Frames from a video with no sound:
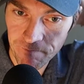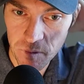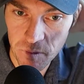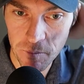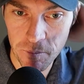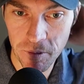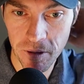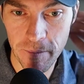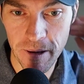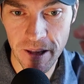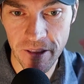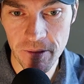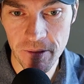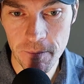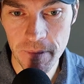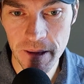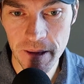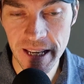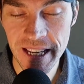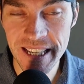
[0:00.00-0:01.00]
Plymouth,
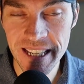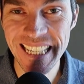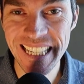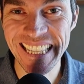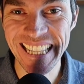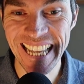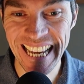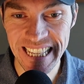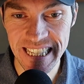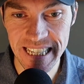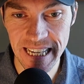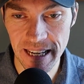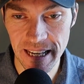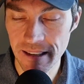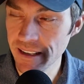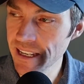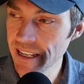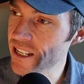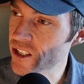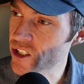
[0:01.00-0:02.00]
is Atlantic.
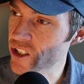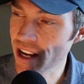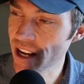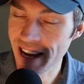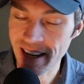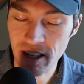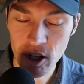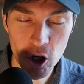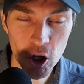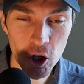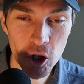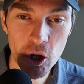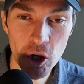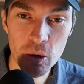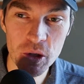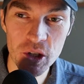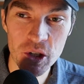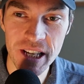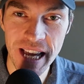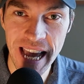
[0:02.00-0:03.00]
It is not
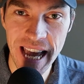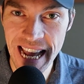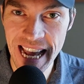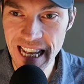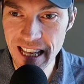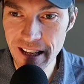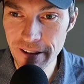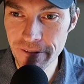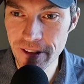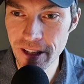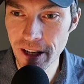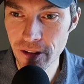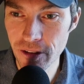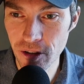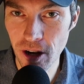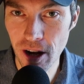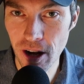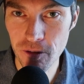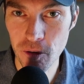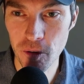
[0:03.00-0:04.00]
close to any of the other
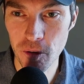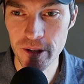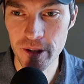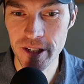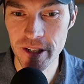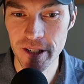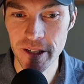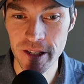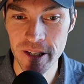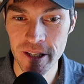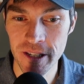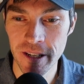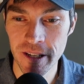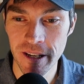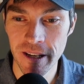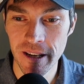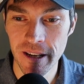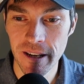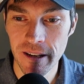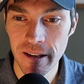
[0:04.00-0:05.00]
golf courses,
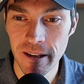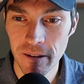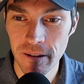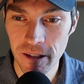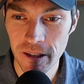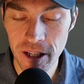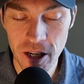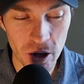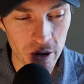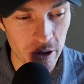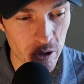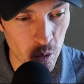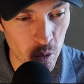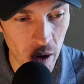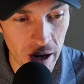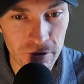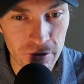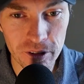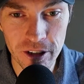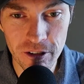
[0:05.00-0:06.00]
because
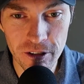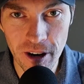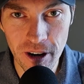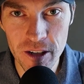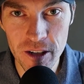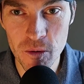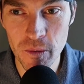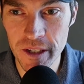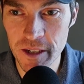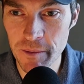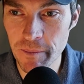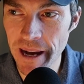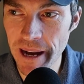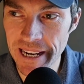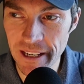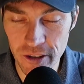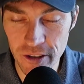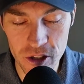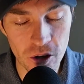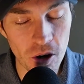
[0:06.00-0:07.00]
Waverly, Crosswinds, and Pine
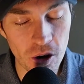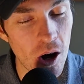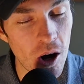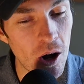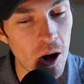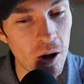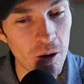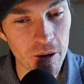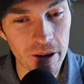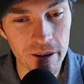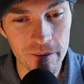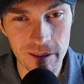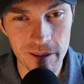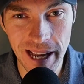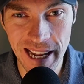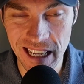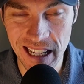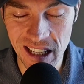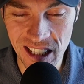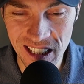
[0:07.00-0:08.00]
Hills are all
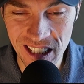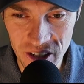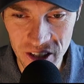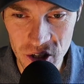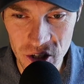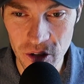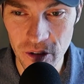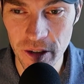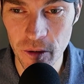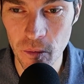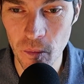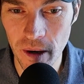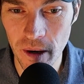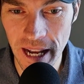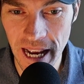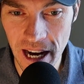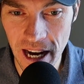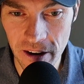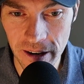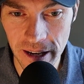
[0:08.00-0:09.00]
kind of clustered in one
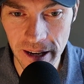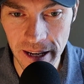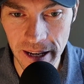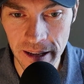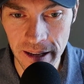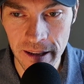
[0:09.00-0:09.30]
area.